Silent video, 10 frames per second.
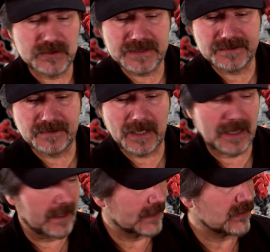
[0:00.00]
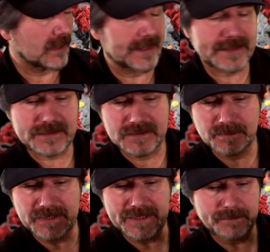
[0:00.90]
of uh, electronics is
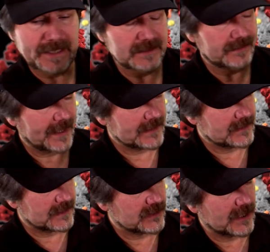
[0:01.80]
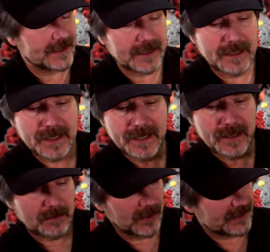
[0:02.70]
being manufactured in China, but